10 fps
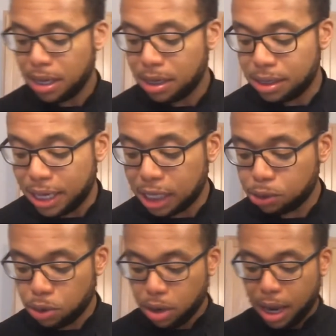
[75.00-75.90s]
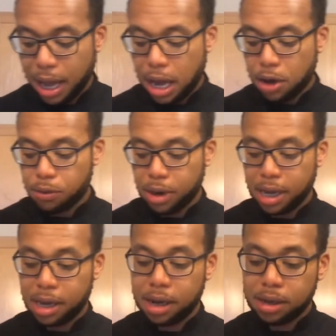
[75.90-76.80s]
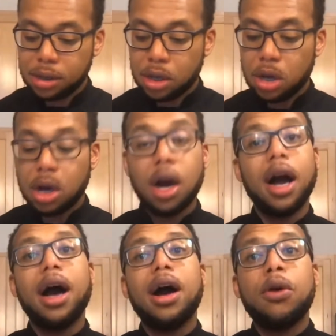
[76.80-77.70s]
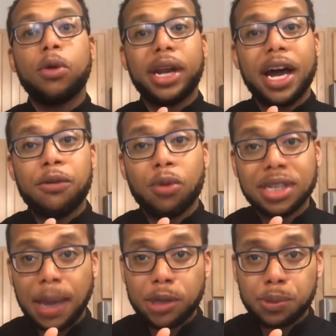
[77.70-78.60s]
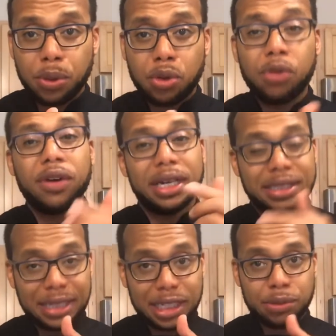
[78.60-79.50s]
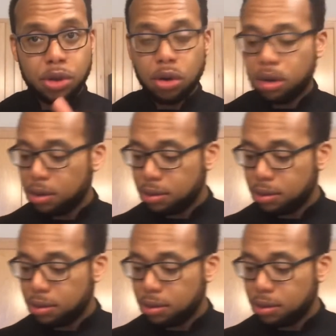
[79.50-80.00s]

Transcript: Next, we're gonna have right here, we're gonna have 1 tablespoon of sesame oil.